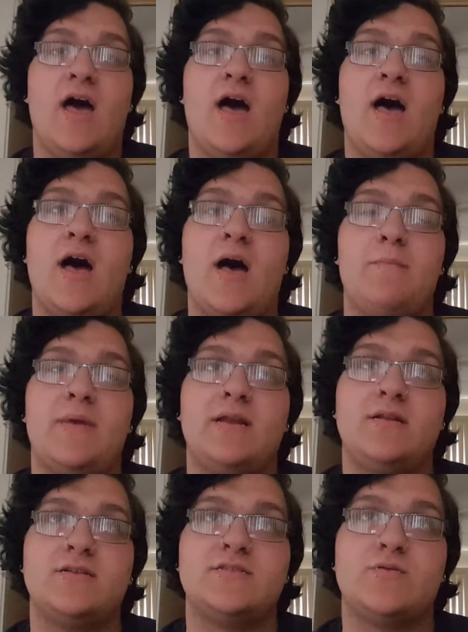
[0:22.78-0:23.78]

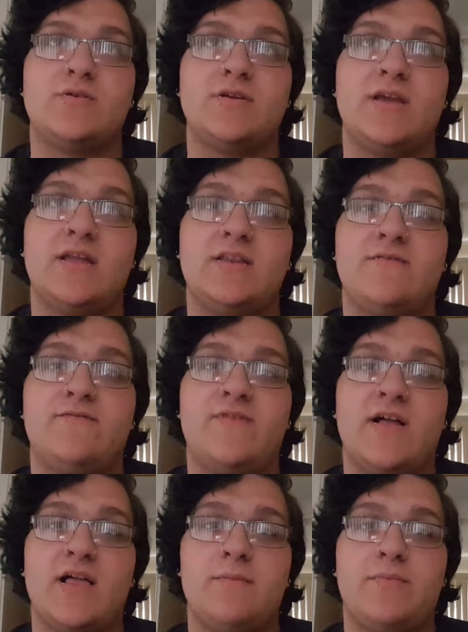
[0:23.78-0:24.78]
Panic disorder can
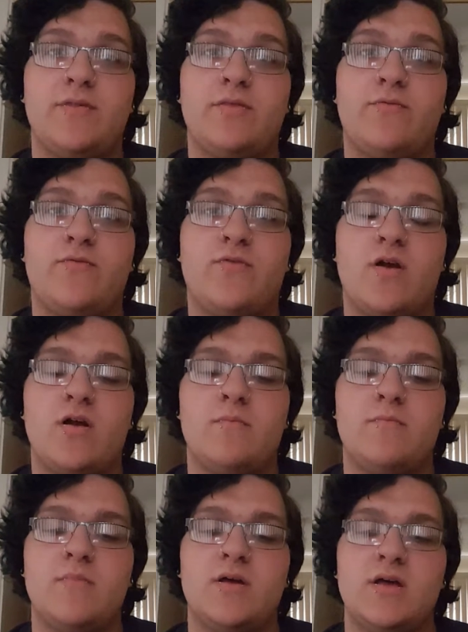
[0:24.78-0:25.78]
develop
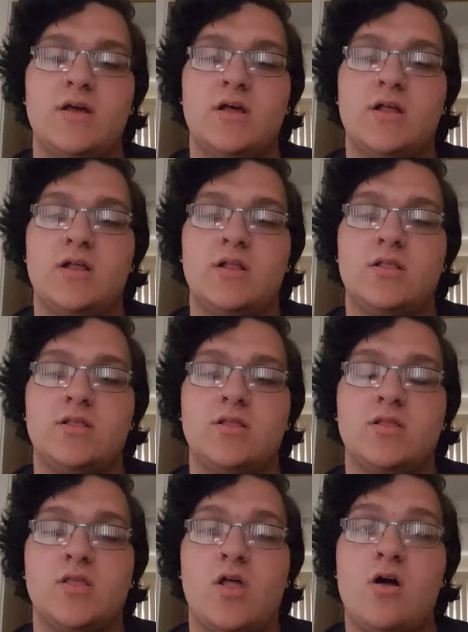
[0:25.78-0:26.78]
from
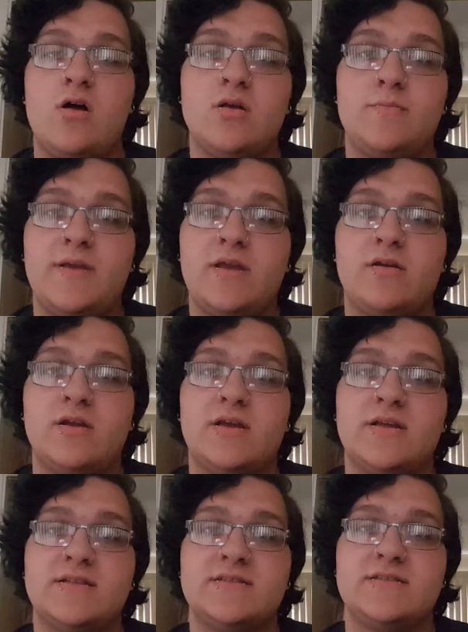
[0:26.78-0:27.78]
long
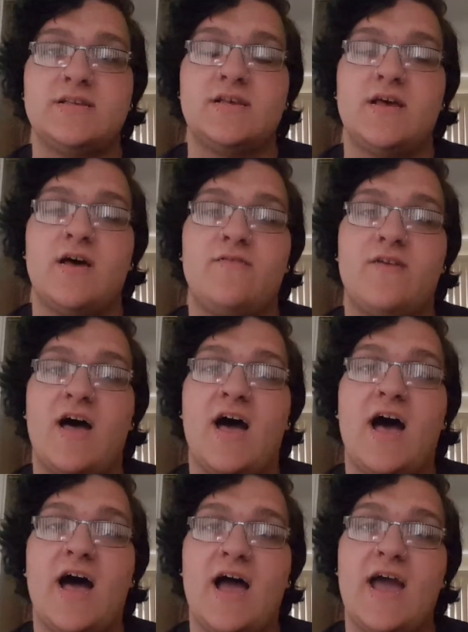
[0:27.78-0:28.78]
periods of
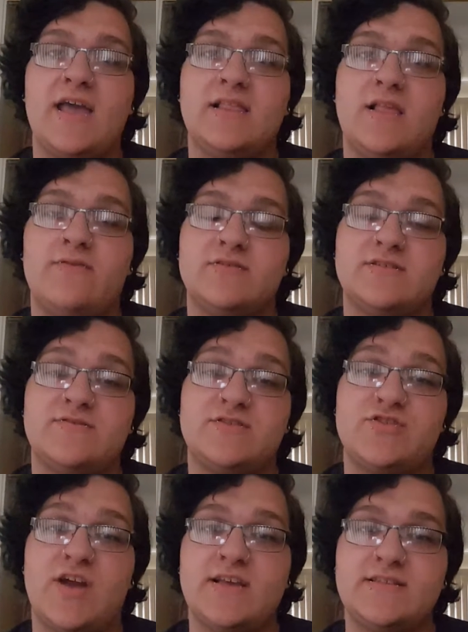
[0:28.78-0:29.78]
high levels of
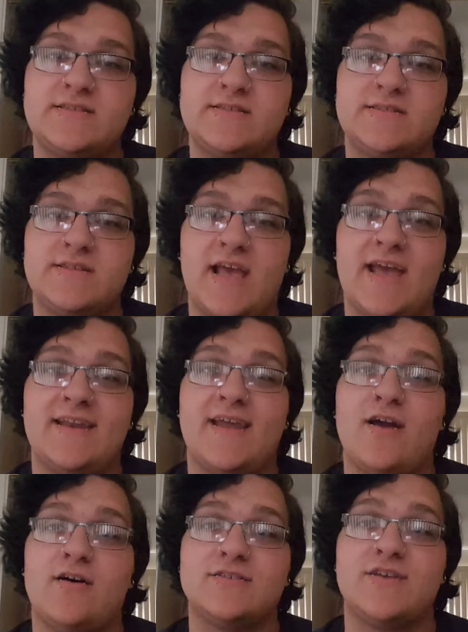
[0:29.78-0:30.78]
stress, and
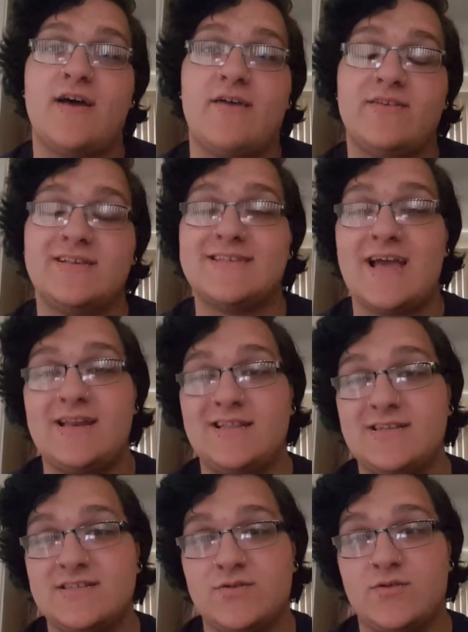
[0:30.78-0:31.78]
I also have anxiety
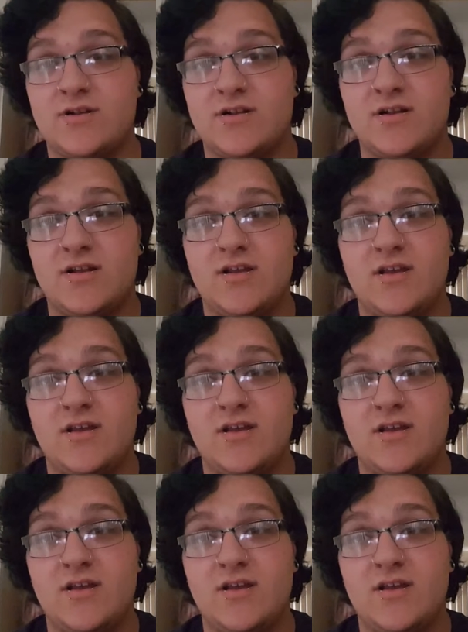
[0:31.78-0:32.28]
disorder.